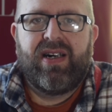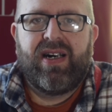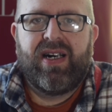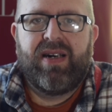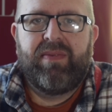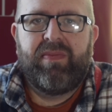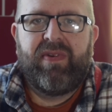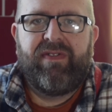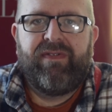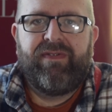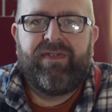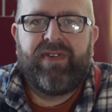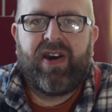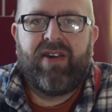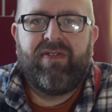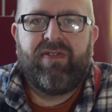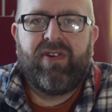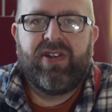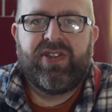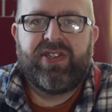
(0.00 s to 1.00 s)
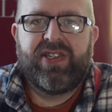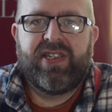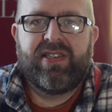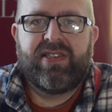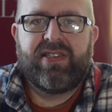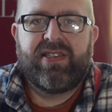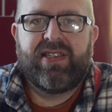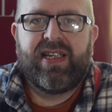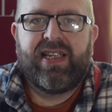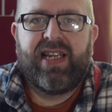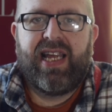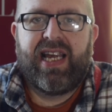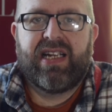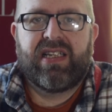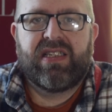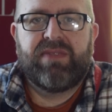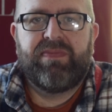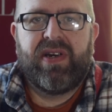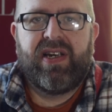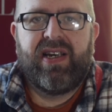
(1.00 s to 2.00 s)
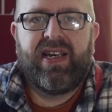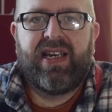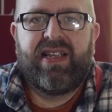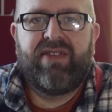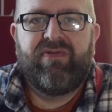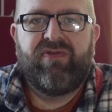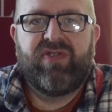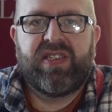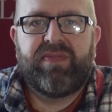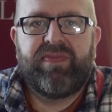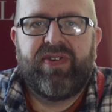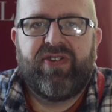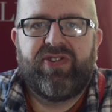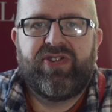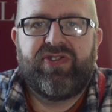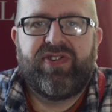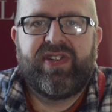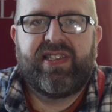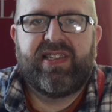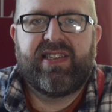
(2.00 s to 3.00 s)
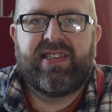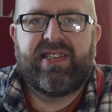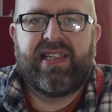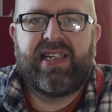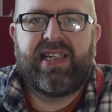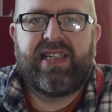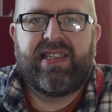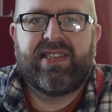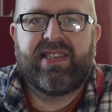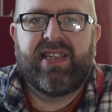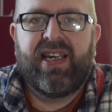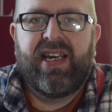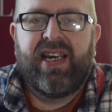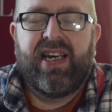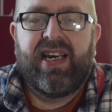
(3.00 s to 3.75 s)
I'm a virologist, an expert in respiratory disease,